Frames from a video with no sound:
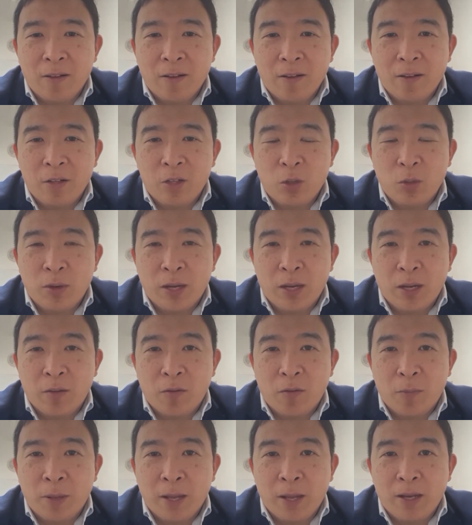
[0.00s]
doing
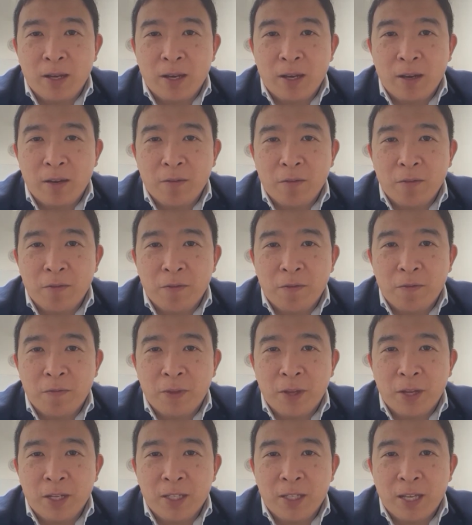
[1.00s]
repetitive
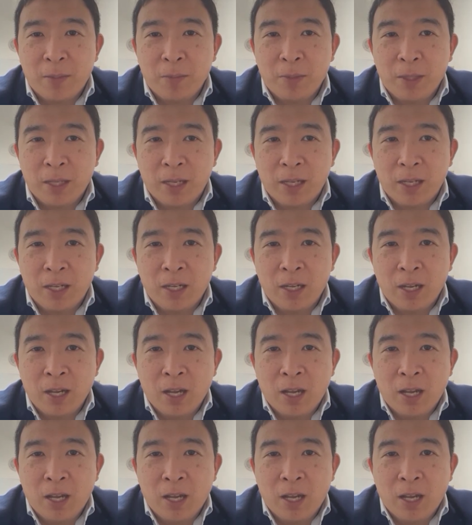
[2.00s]
assembly.